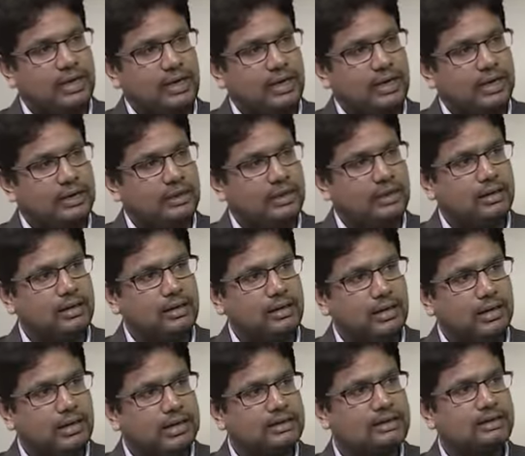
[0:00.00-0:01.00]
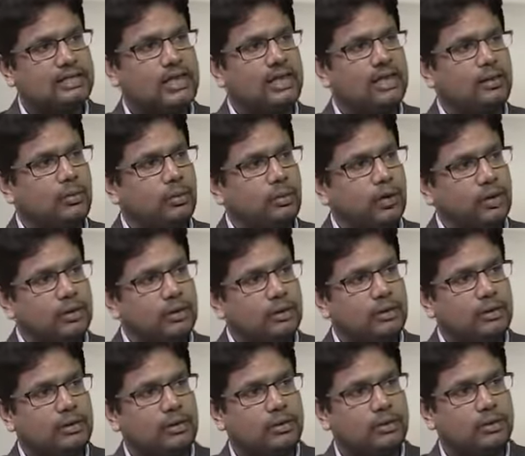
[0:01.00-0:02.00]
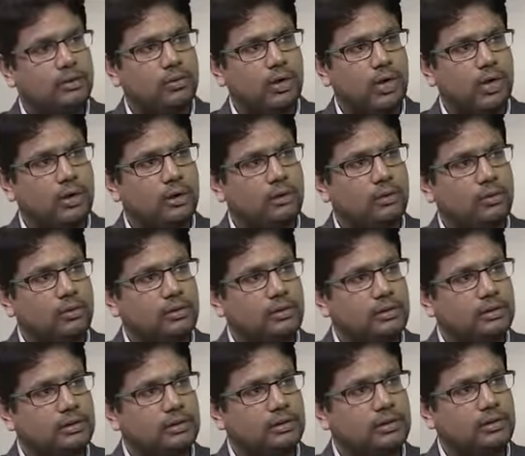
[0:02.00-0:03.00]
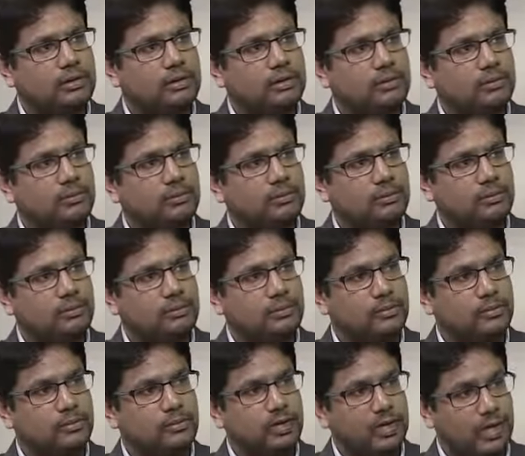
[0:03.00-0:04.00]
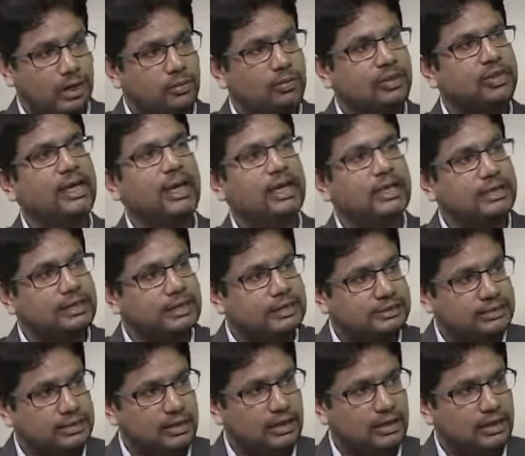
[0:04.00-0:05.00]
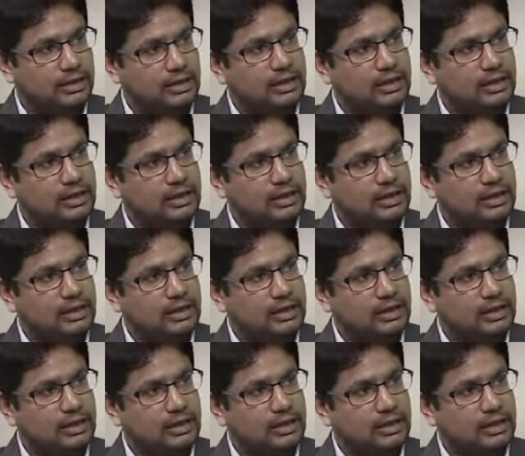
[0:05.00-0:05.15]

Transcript: And understand what, how the ground realities are.